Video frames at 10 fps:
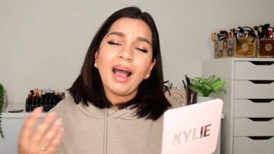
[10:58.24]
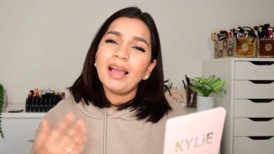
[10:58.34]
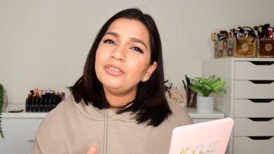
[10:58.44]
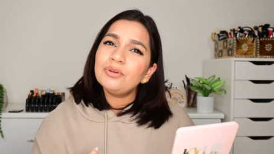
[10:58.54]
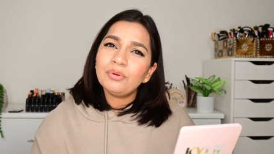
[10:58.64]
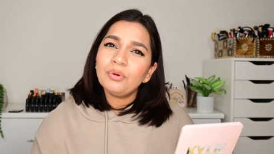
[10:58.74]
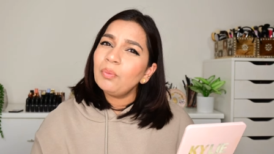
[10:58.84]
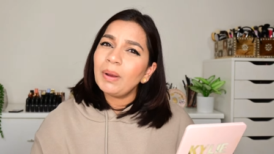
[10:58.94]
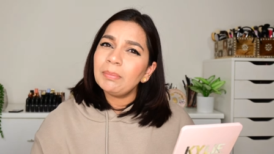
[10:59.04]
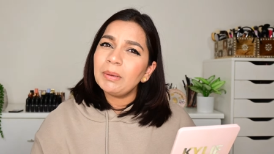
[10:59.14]
I don't know
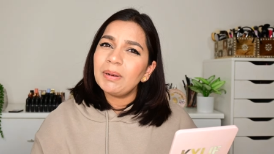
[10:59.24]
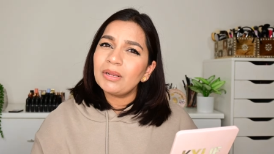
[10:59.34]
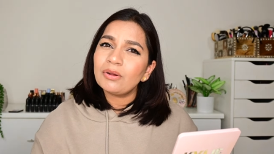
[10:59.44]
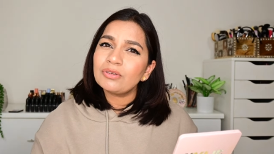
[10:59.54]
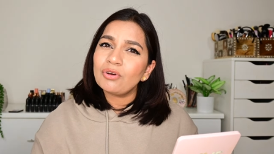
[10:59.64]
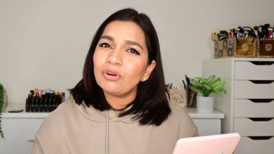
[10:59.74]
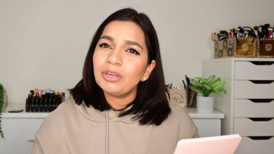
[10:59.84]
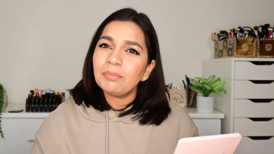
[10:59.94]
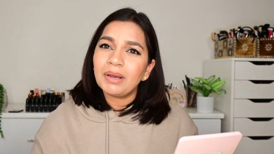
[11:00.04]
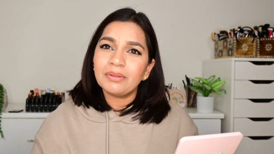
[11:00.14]
why people are not talking
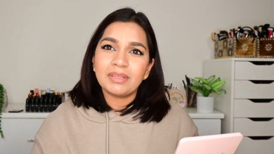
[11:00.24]
about